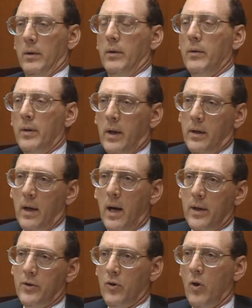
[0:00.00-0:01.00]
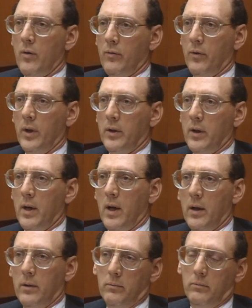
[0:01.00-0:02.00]
that I saw inflicted
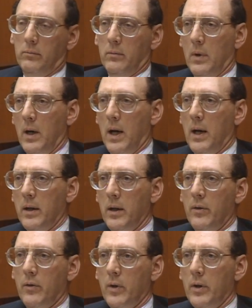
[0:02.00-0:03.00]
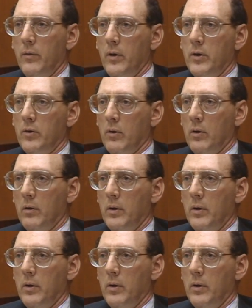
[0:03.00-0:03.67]
on either individual,